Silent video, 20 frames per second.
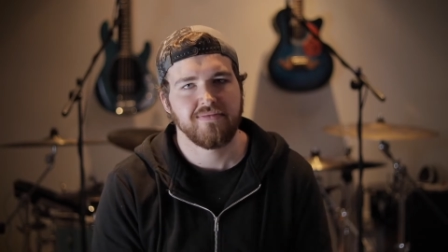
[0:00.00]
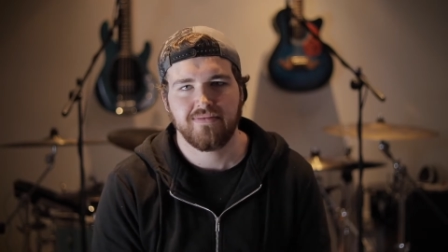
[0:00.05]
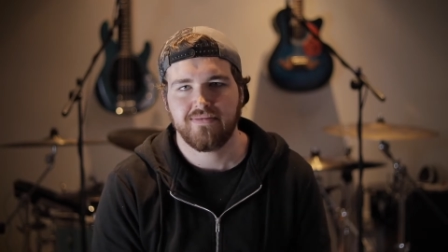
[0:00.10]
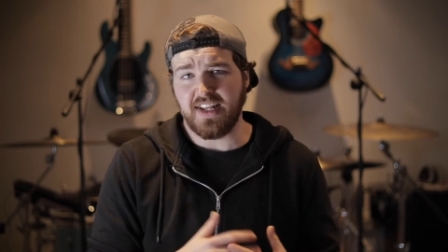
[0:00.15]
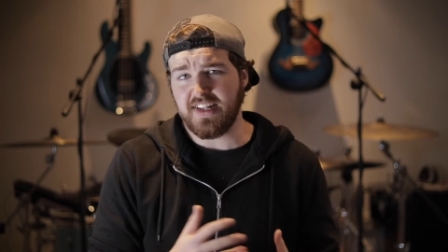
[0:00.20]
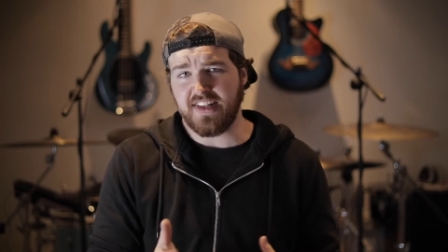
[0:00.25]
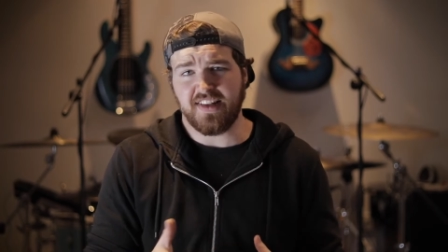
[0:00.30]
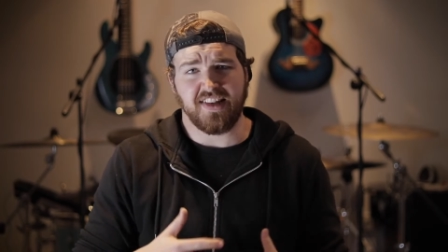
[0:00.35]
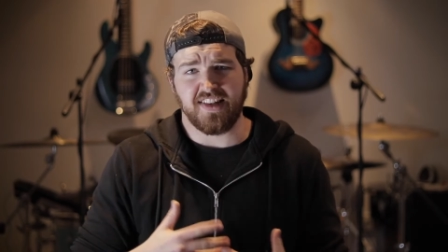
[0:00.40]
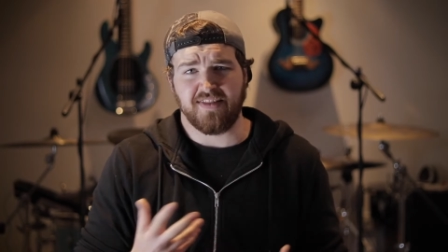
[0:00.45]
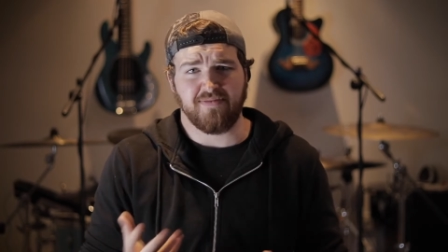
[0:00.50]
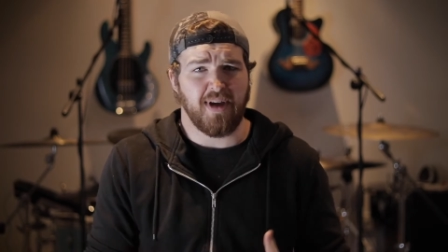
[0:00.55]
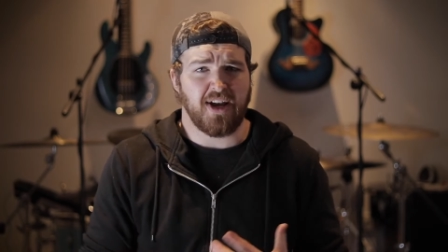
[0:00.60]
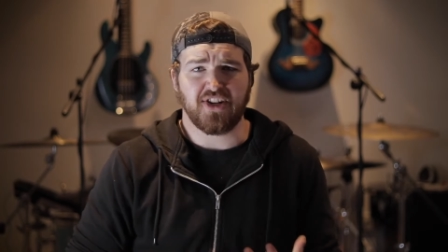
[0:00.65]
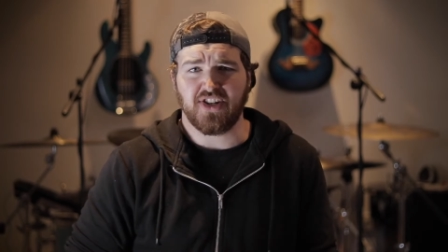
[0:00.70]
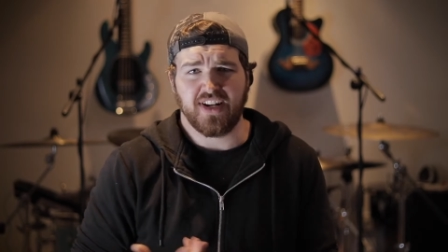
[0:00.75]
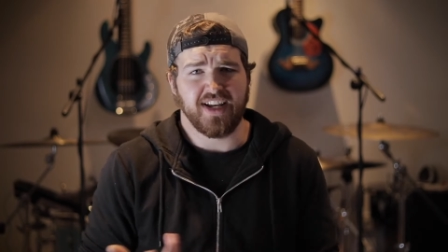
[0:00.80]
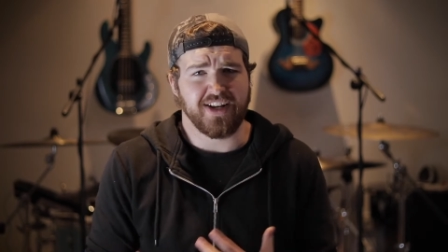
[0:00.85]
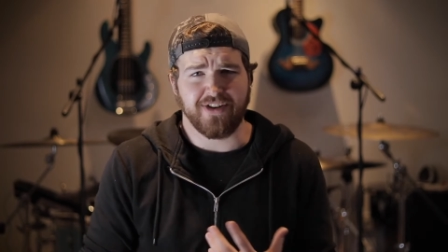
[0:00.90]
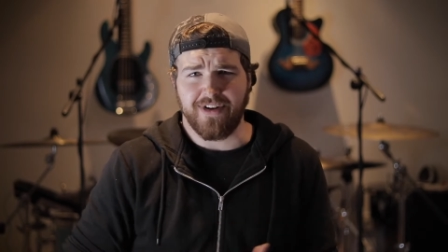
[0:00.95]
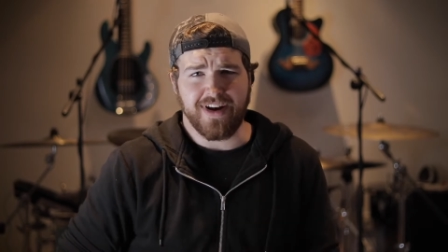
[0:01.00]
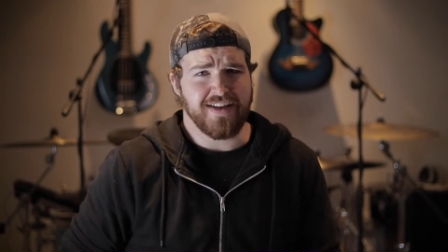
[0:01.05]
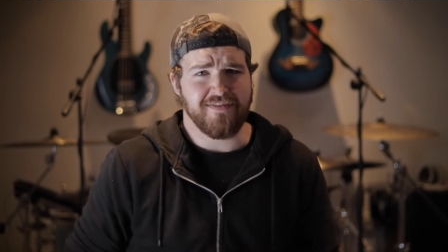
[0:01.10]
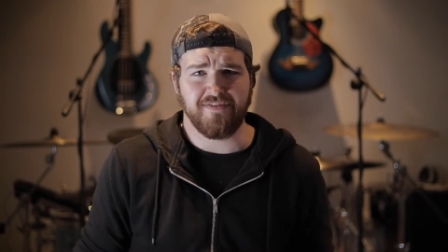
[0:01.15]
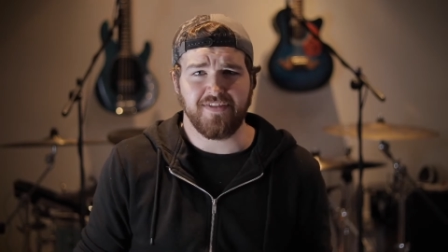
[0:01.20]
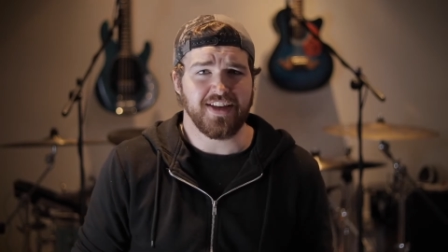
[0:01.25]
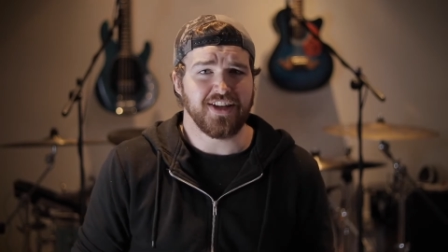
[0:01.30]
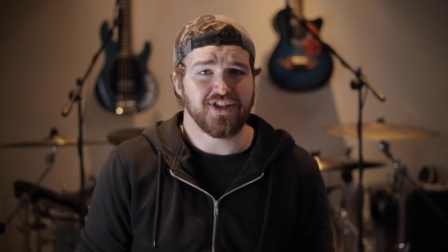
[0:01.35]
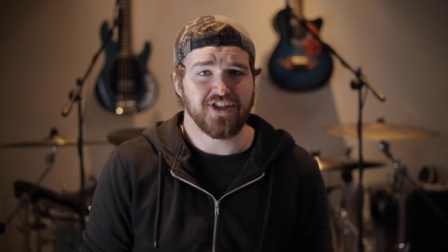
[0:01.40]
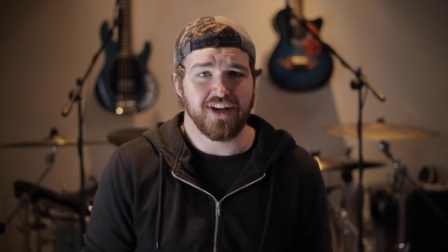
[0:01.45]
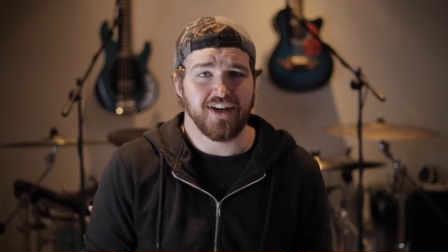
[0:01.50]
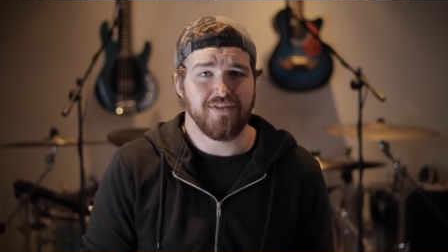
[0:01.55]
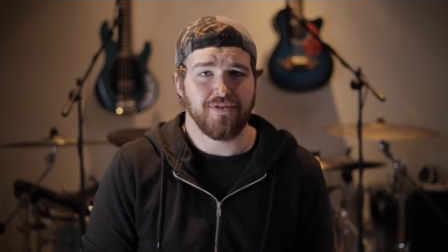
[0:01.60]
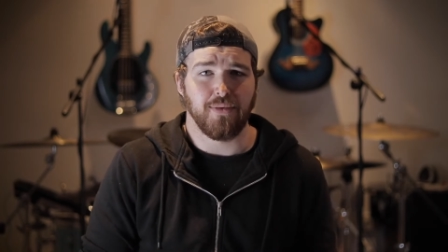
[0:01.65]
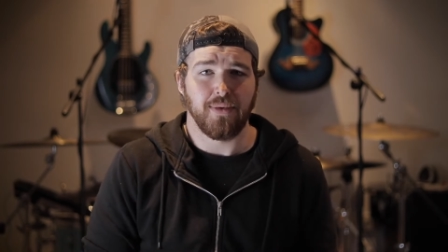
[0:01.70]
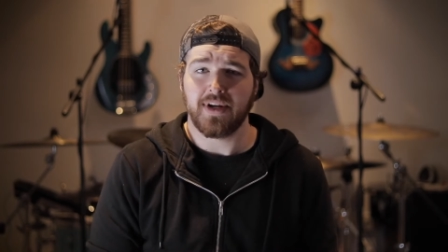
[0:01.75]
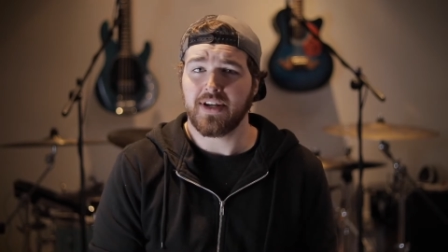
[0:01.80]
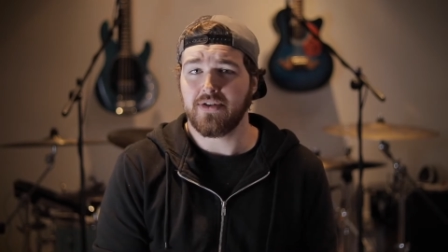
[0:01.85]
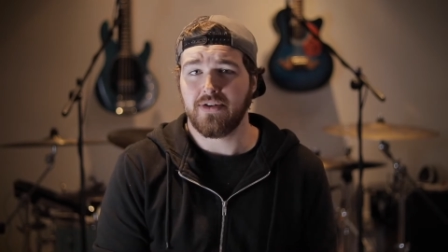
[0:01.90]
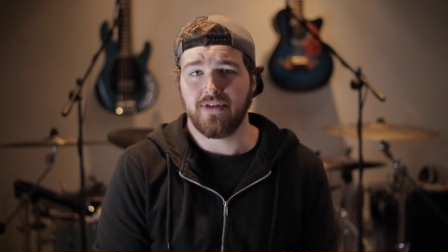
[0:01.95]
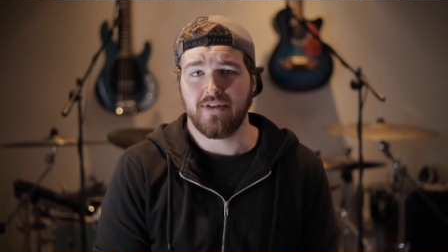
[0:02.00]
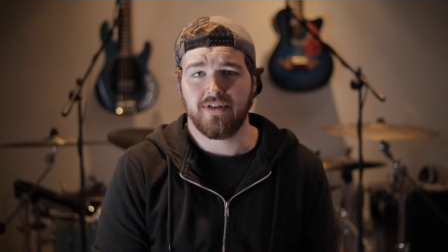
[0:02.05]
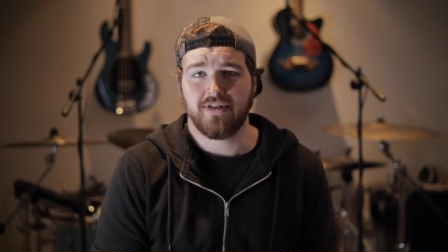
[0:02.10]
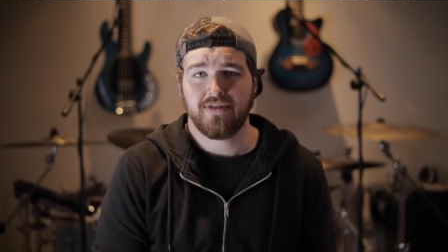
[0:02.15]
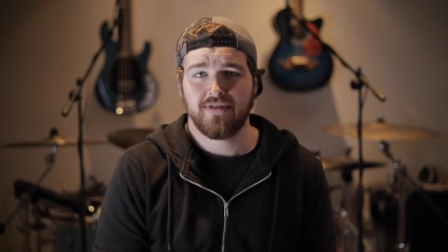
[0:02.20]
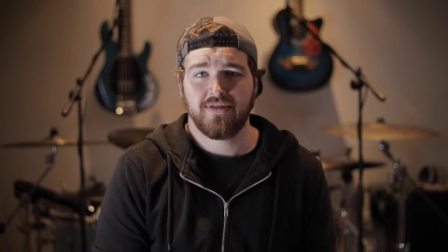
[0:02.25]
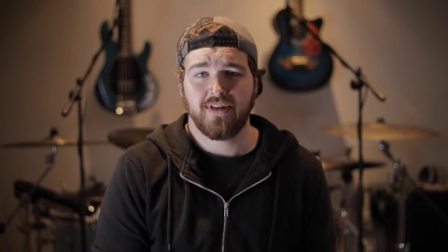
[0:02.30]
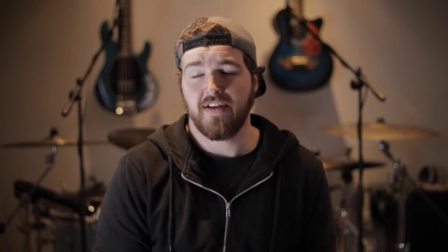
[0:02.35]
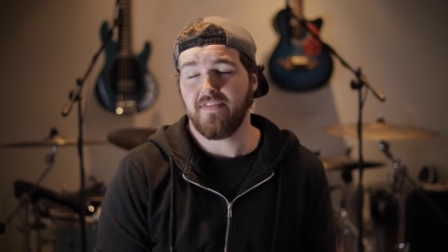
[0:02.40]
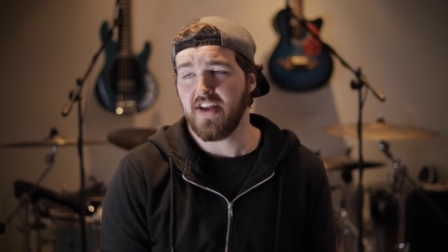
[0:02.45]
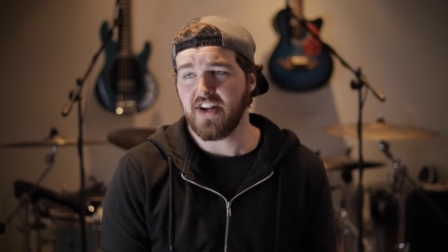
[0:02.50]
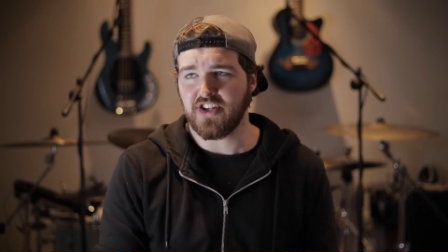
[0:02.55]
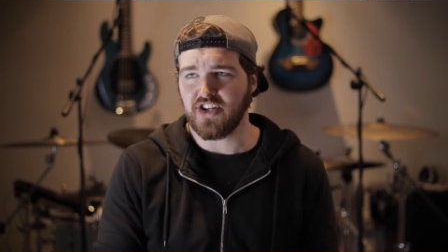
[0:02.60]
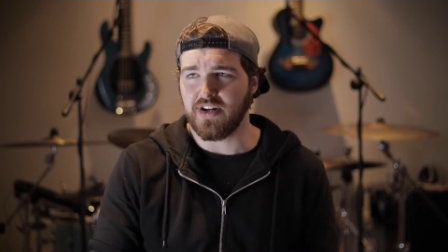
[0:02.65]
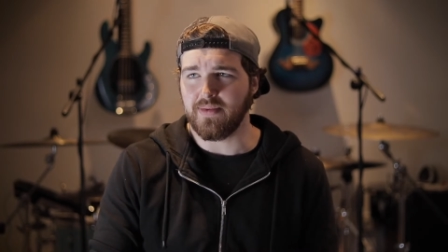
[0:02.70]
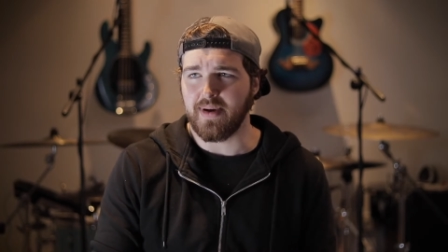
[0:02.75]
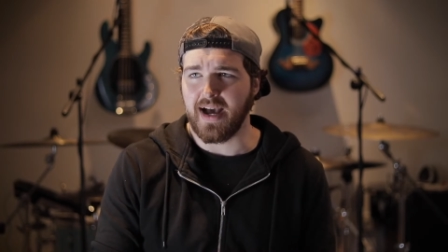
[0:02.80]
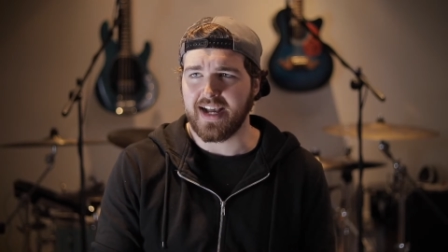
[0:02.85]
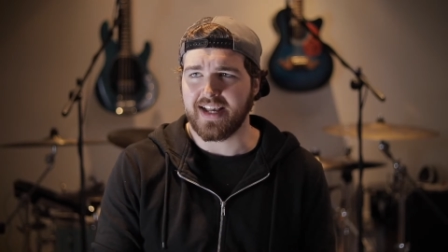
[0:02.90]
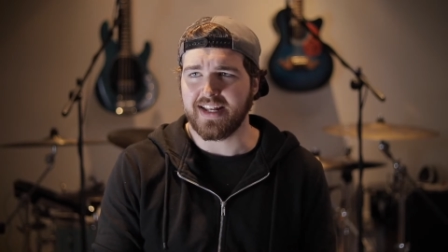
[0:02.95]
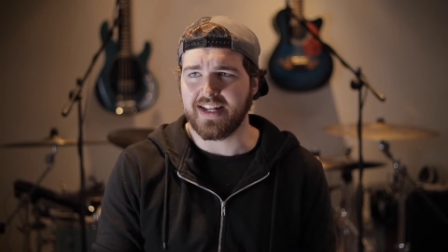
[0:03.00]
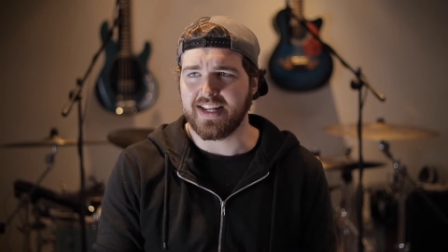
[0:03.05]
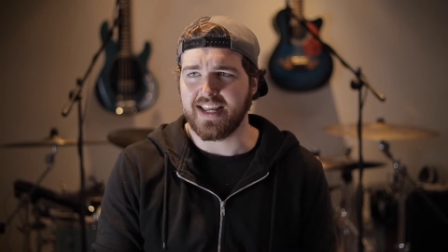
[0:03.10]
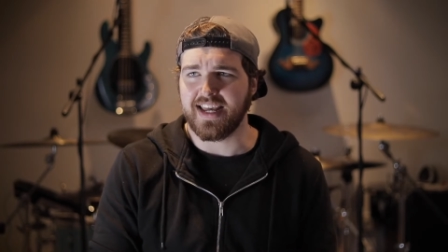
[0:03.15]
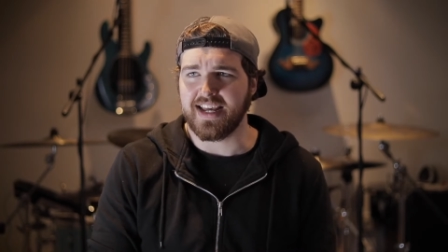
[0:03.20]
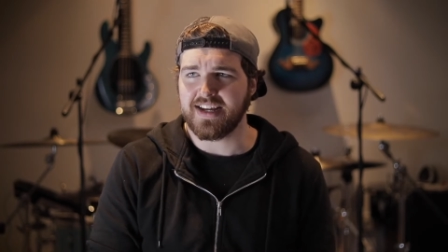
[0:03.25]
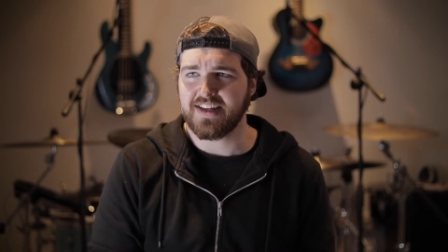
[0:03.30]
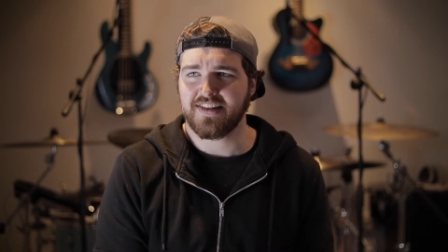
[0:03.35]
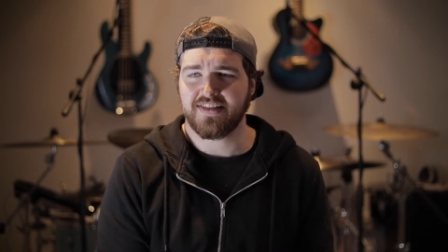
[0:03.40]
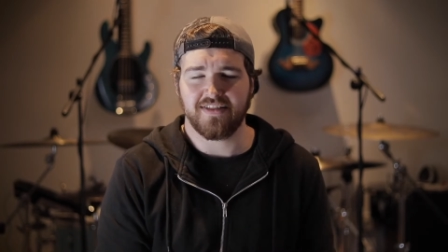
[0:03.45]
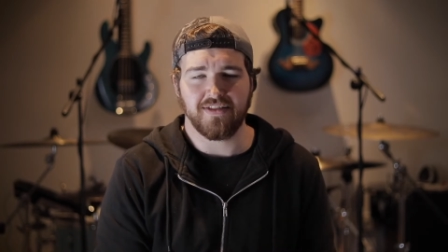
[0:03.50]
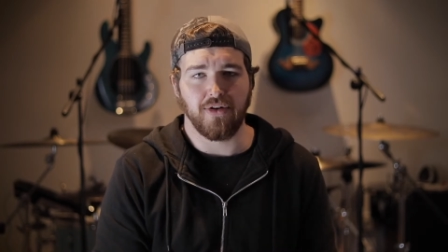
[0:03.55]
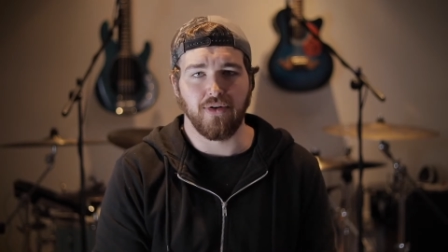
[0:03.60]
this is especially a great feature for when you're eventually back in gigs,